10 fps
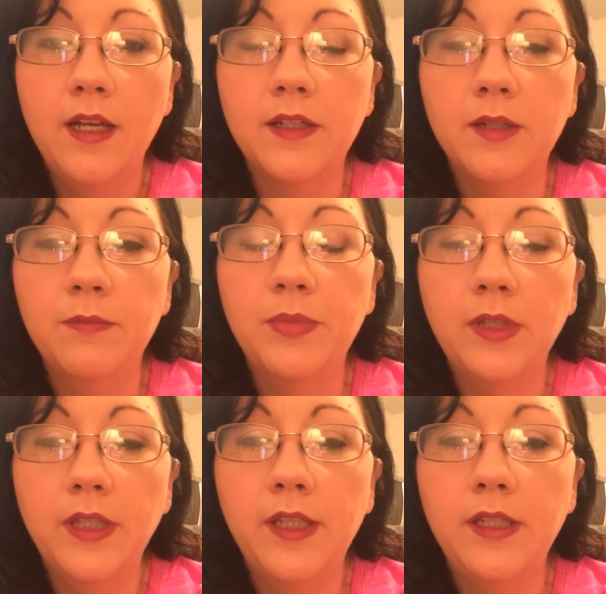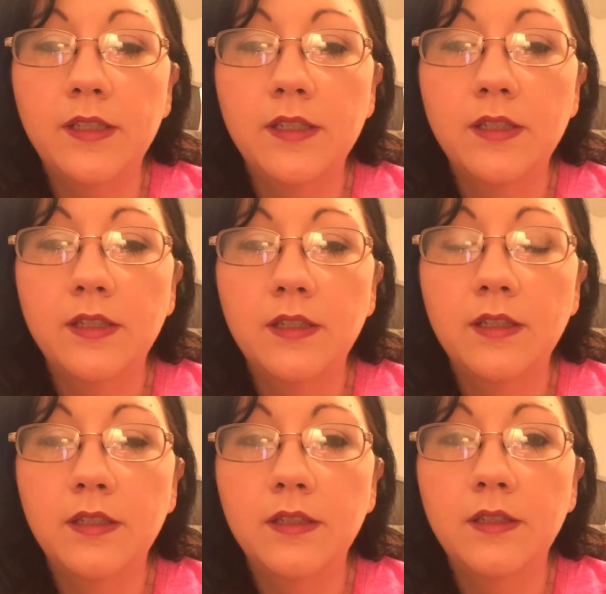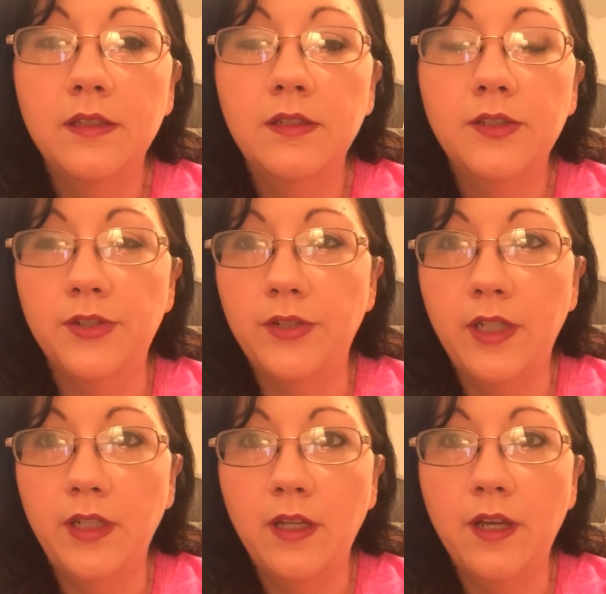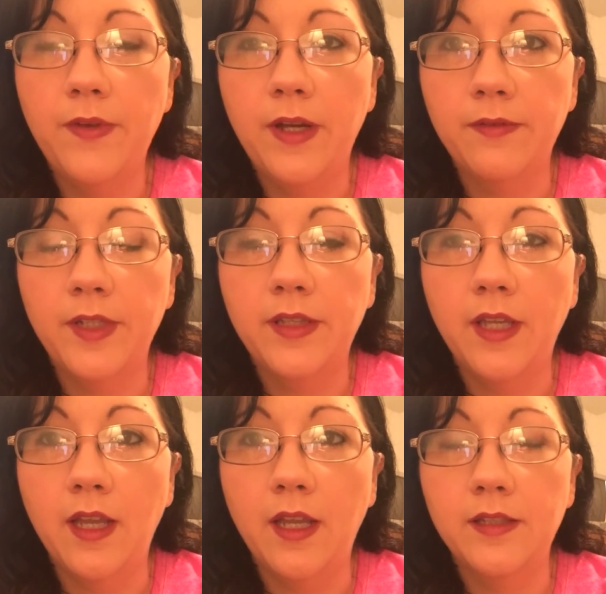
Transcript: a complete journey of everything.